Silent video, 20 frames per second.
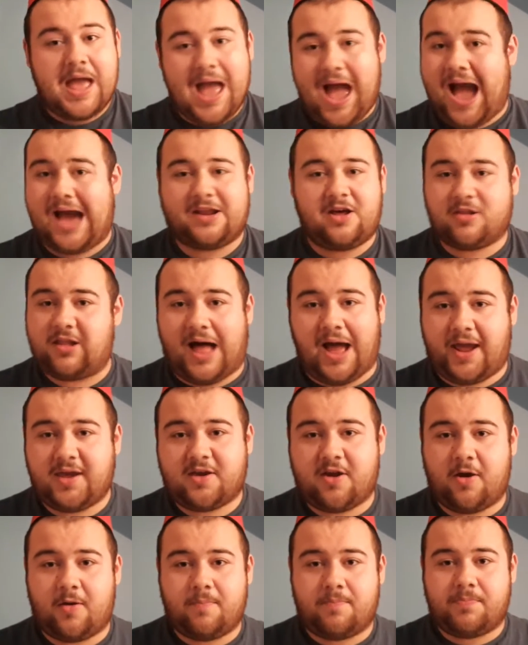I don't
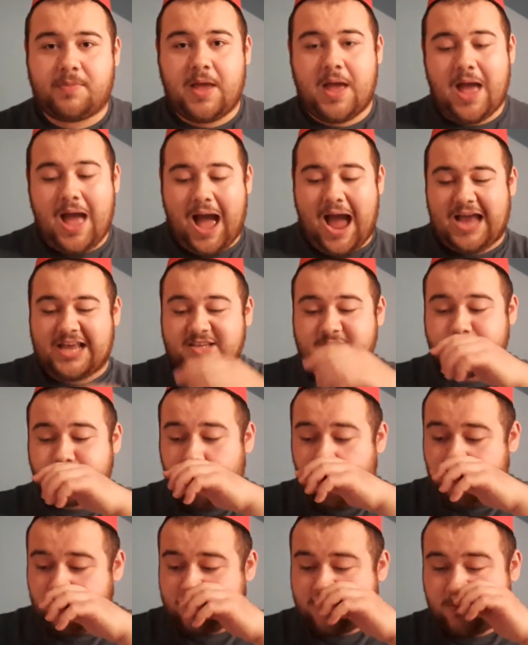like him. I
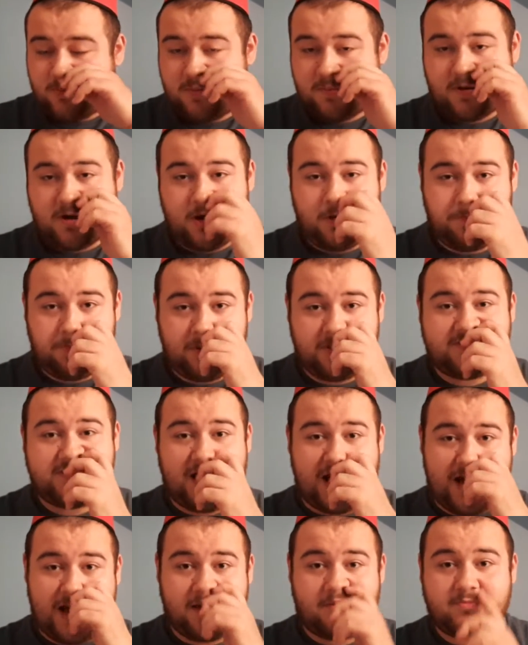spoke to him a couple of
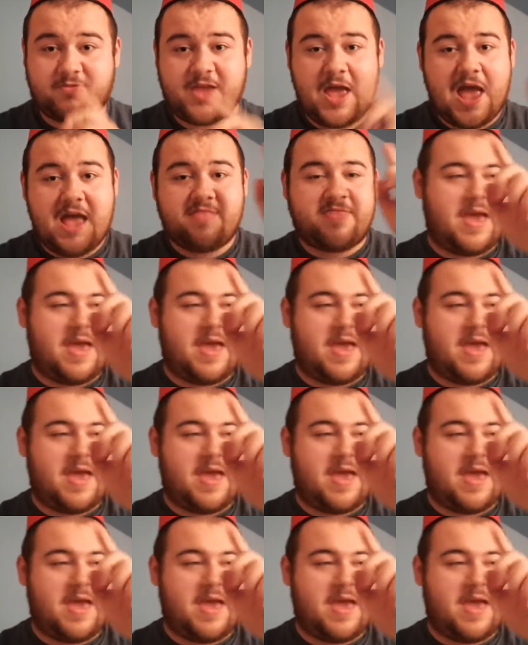times.